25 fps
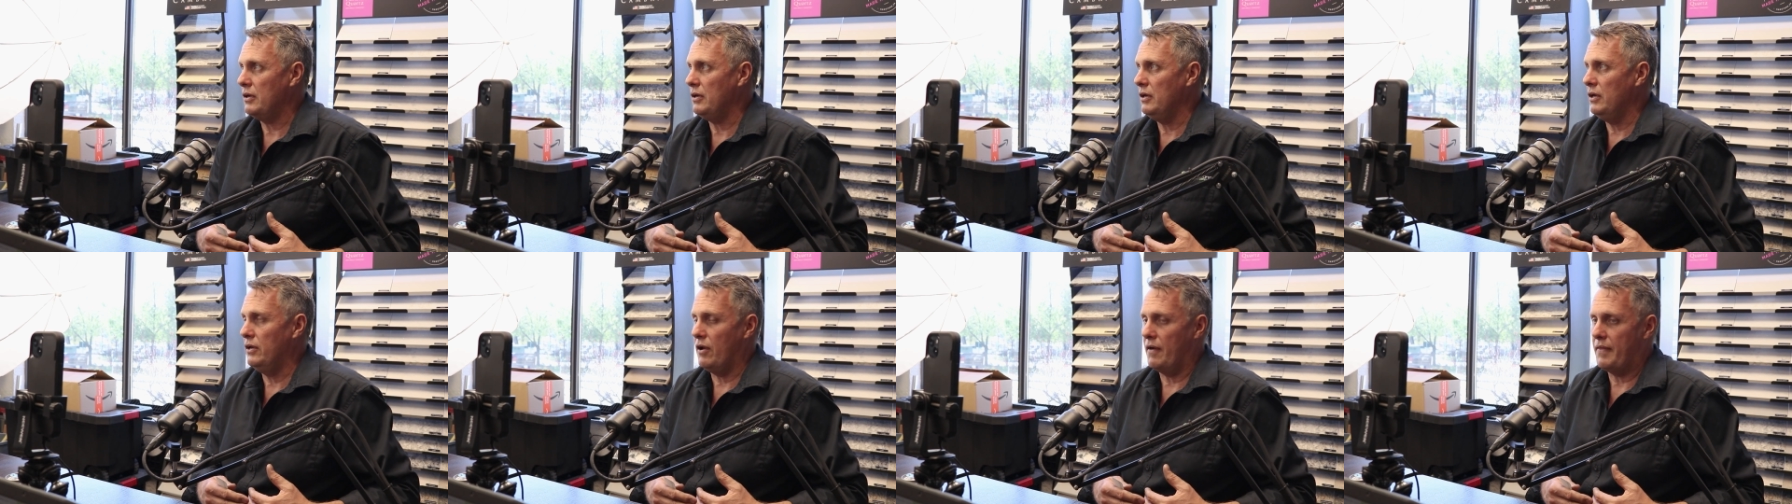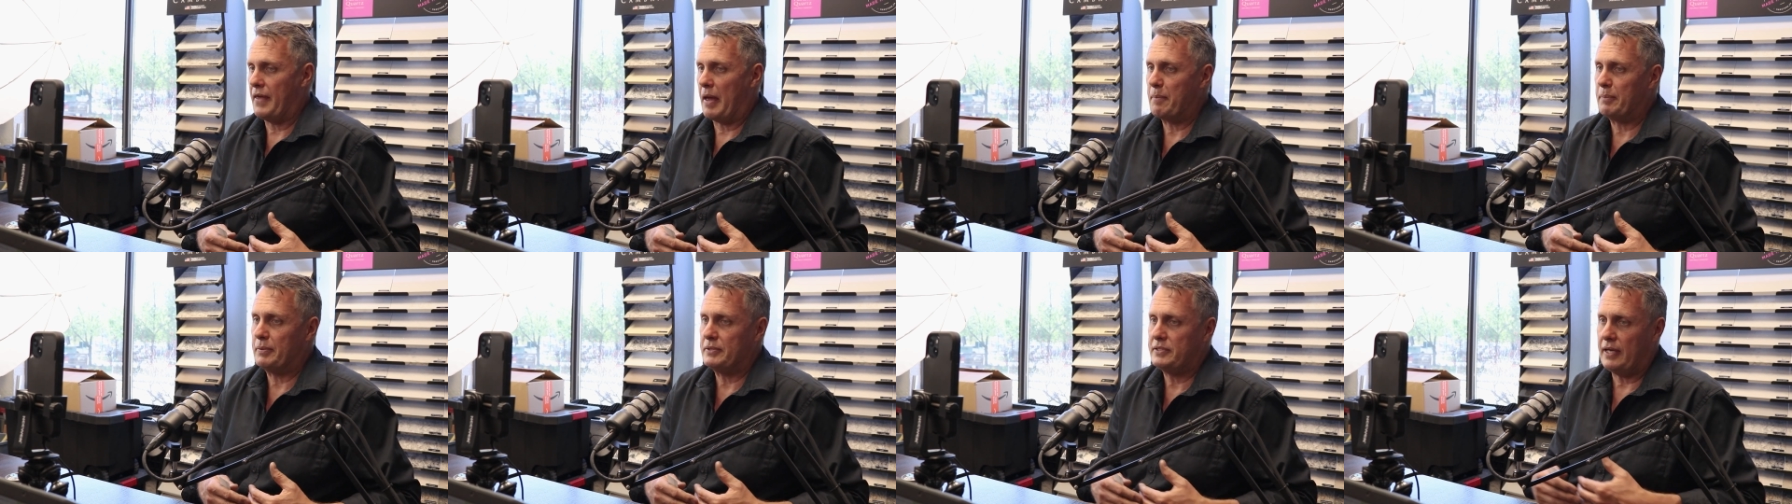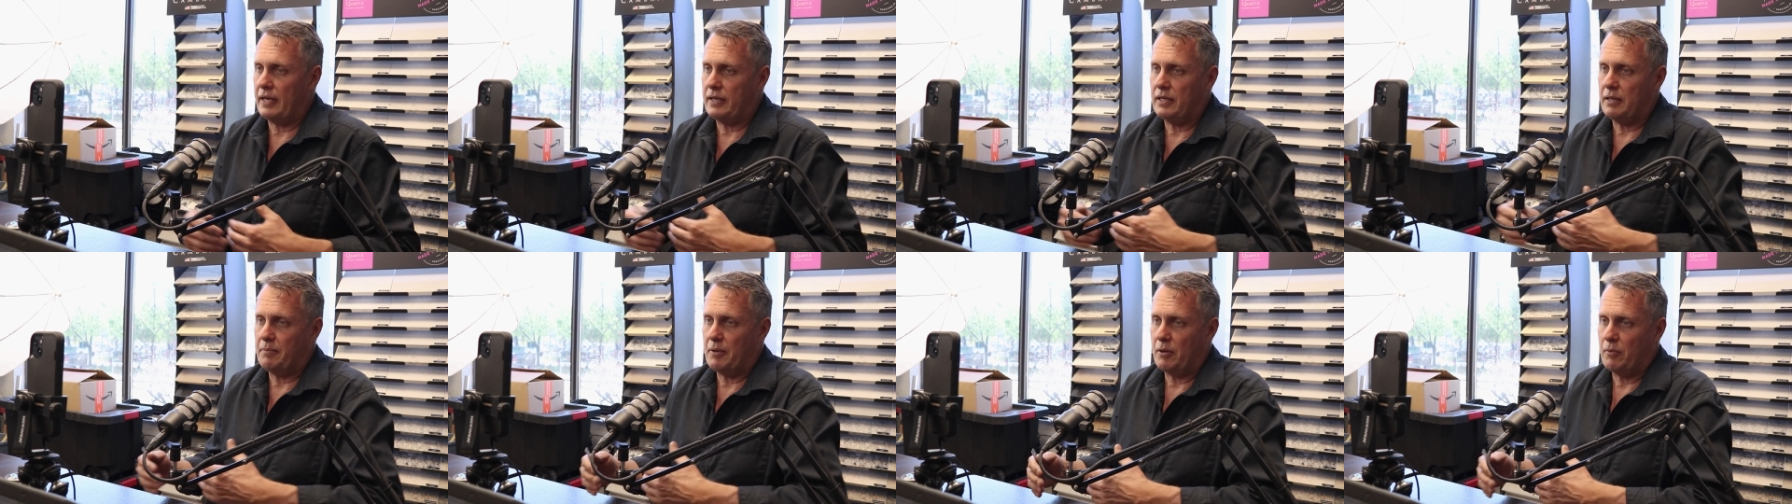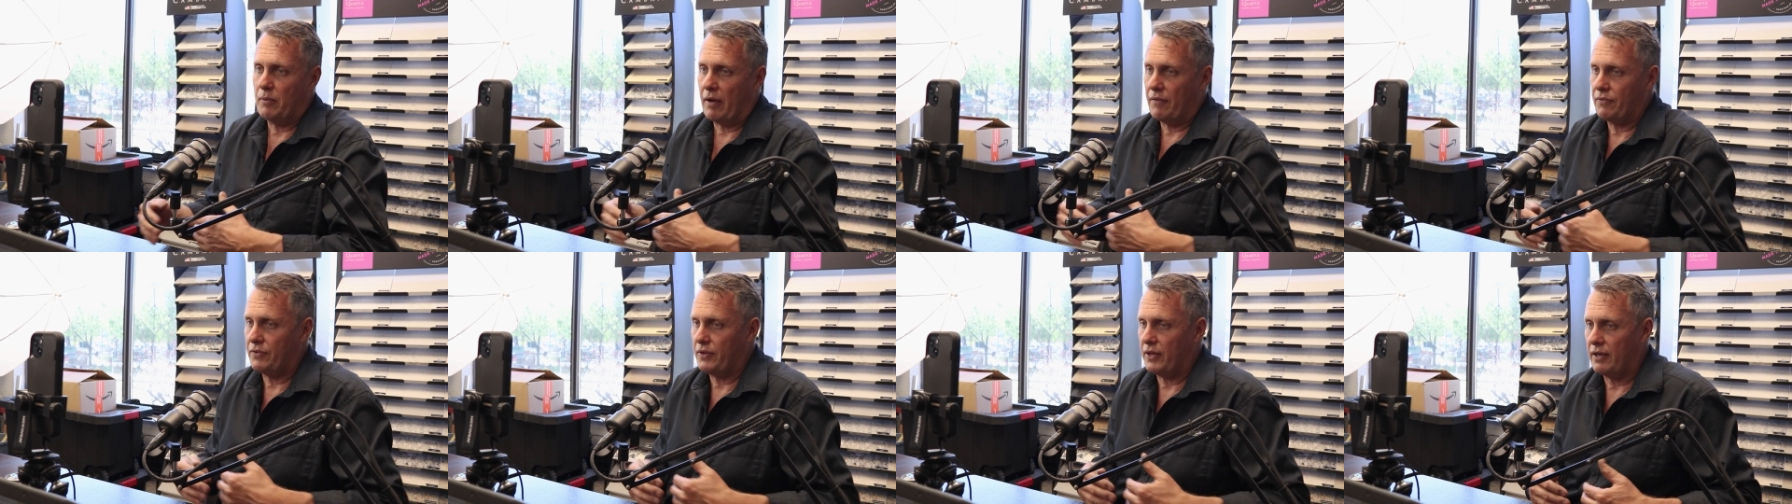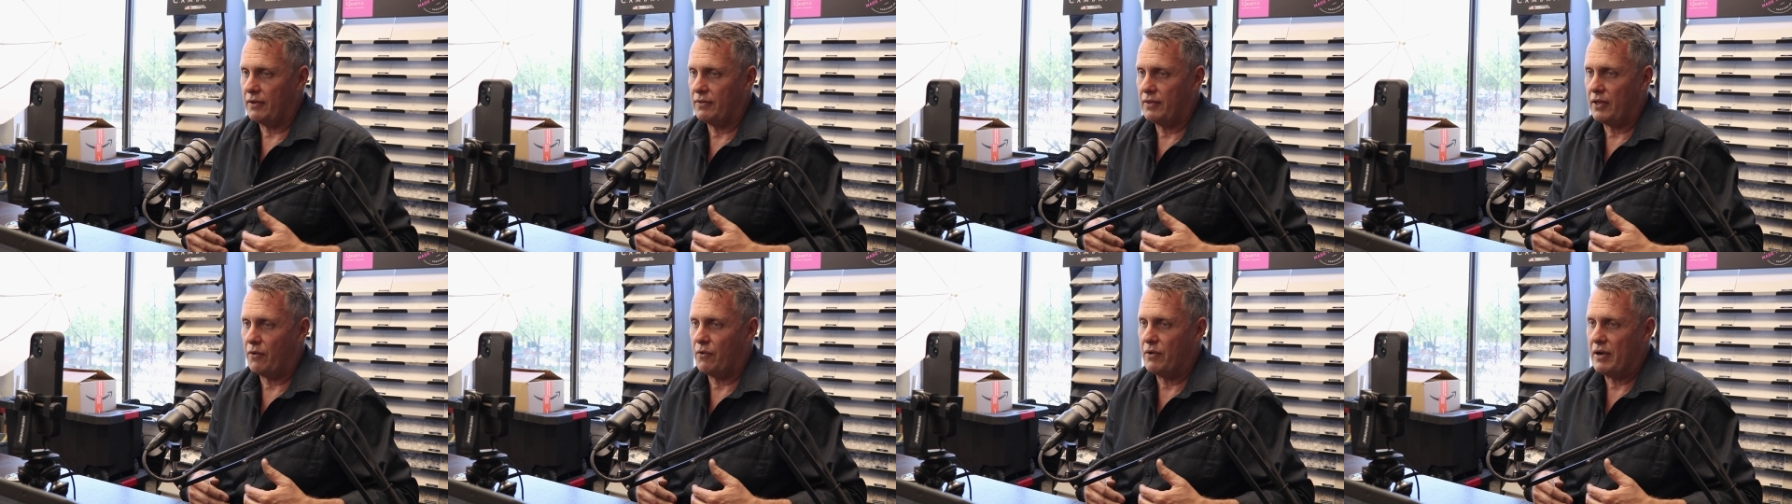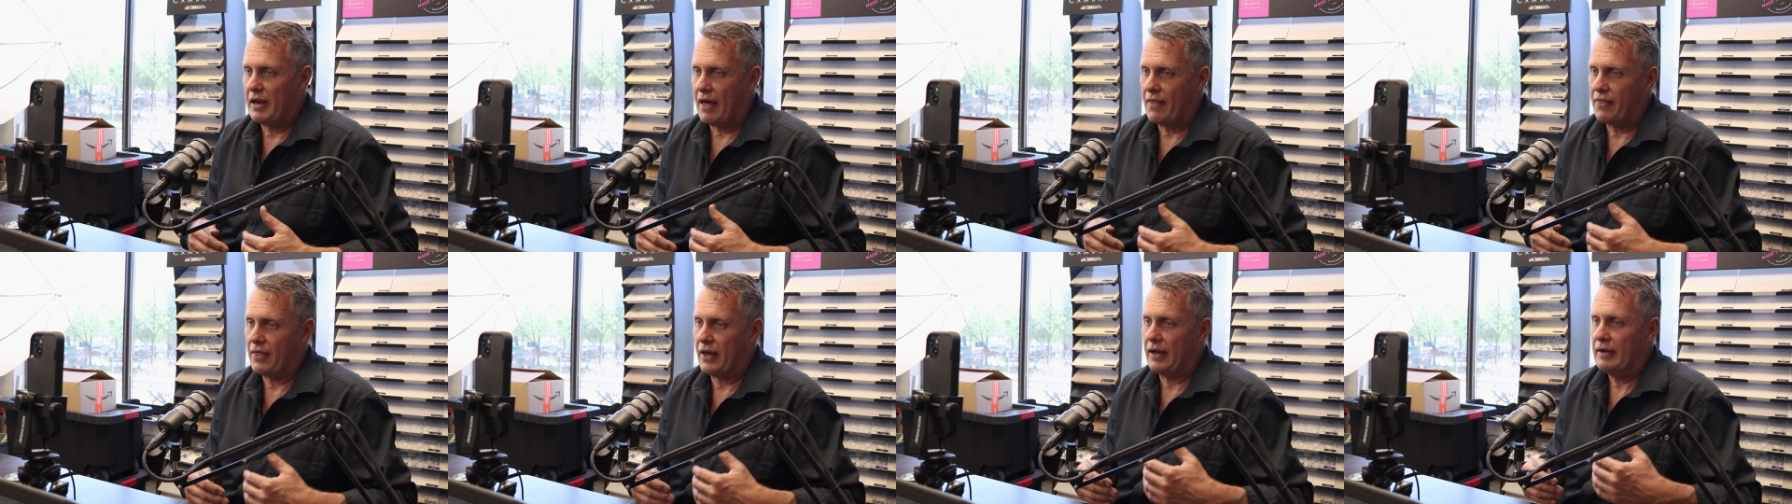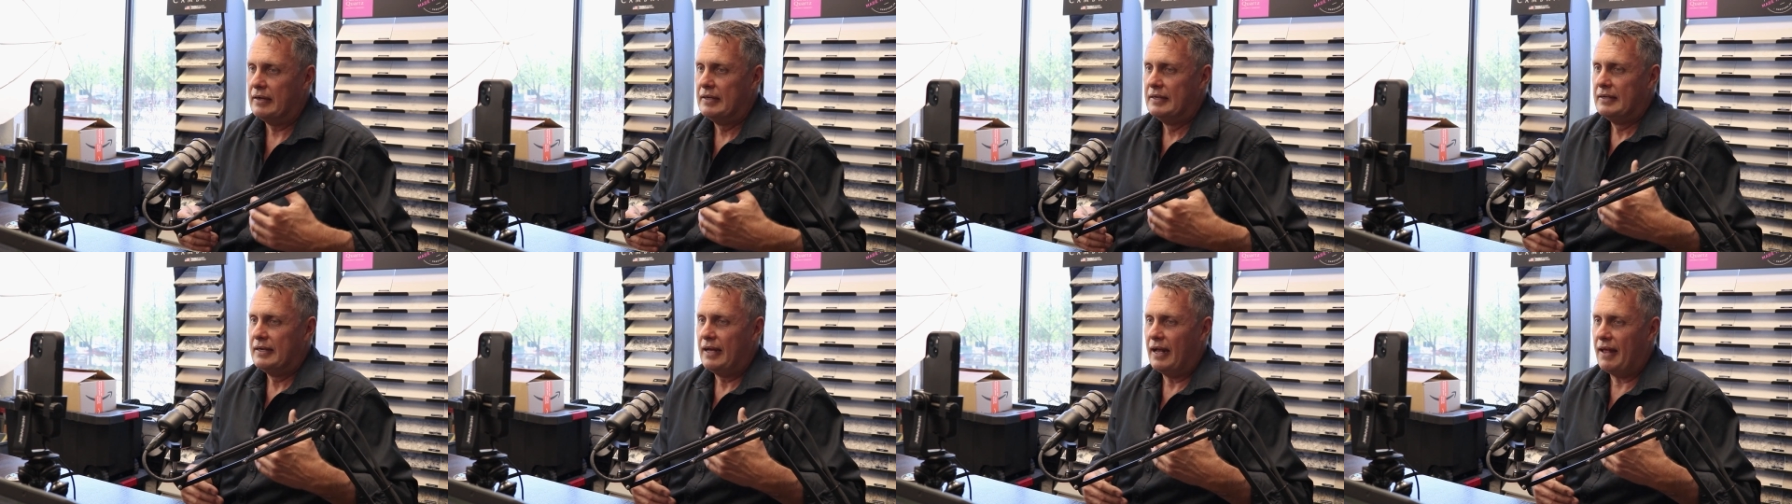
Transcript: you know they pretend to be one thing and they're another,